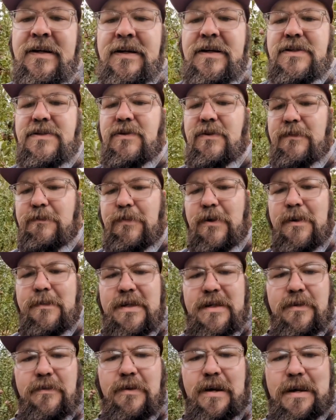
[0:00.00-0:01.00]
So in
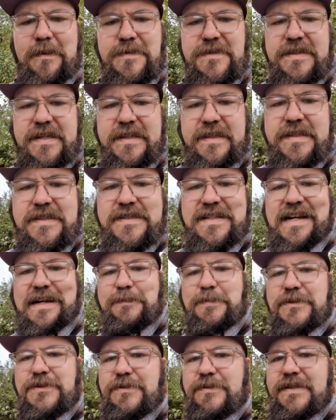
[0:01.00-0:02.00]
permanent crops like these
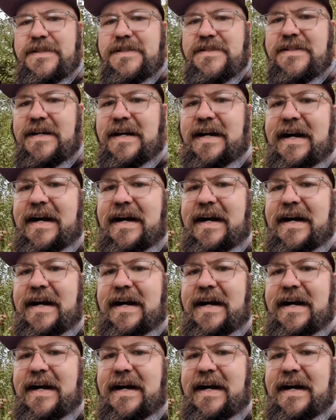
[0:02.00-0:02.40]
apple trees,